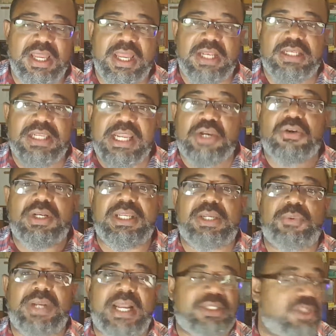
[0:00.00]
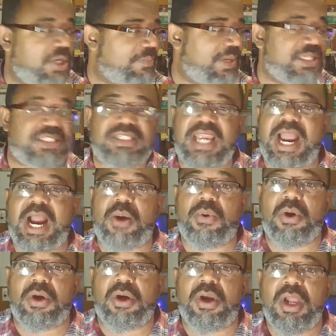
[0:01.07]
Literally, when I took my
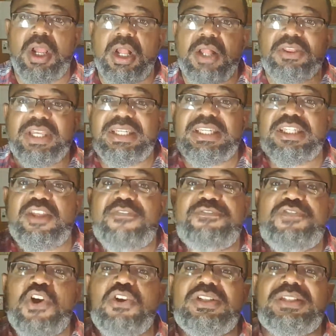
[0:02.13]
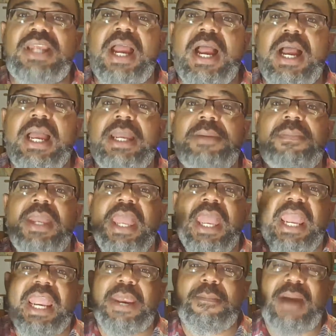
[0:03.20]
shower, this is the first time
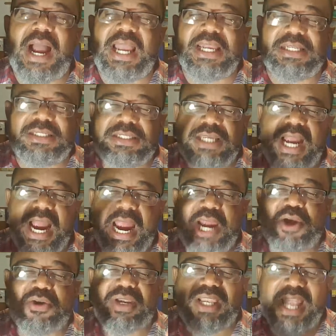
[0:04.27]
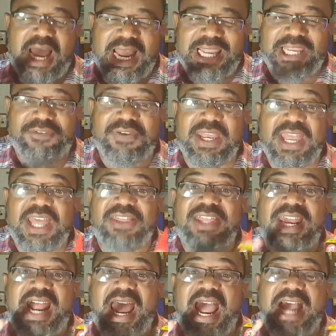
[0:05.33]
in my entire life
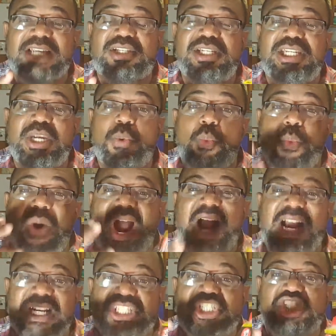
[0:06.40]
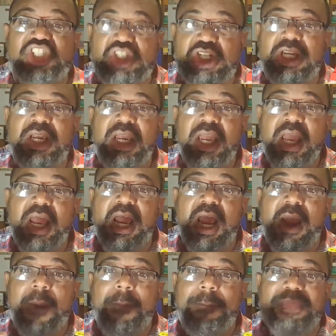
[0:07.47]
that I actually washed
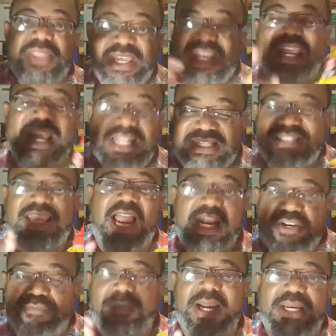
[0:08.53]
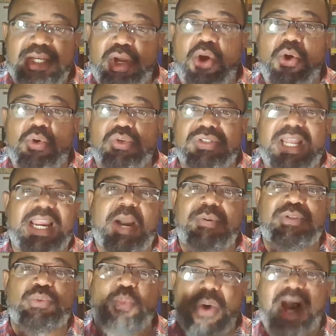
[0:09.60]
the inside of my nose like I
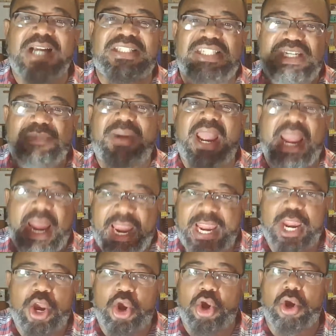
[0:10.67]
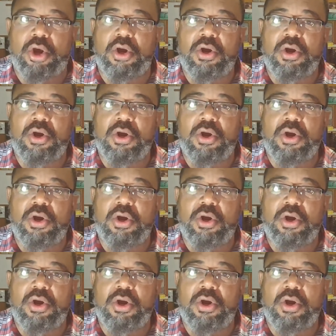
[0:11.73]
was washing my hair.